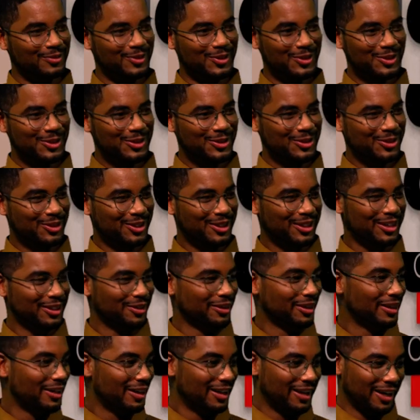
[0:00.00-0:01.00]
No, sure thing.
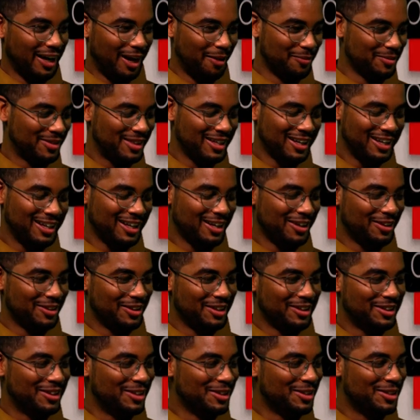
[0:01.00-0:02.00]
I'm thinking now
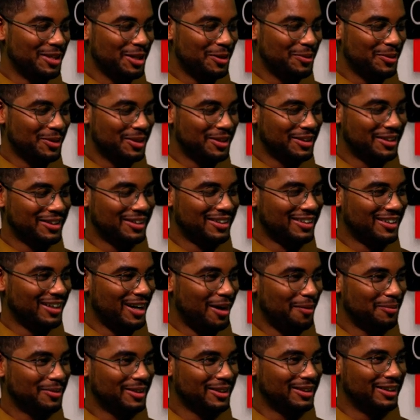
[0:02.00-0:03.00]
that the trick with the
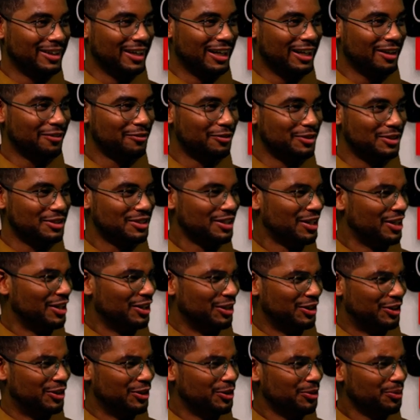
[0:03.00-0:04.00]
updated invoice,
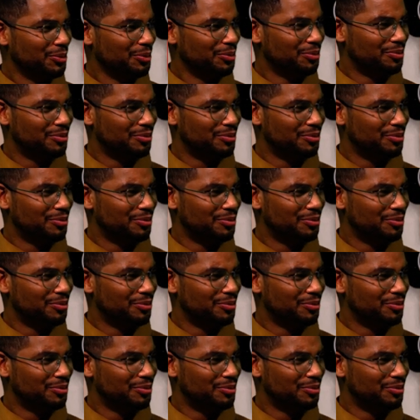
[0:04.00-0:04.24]
do you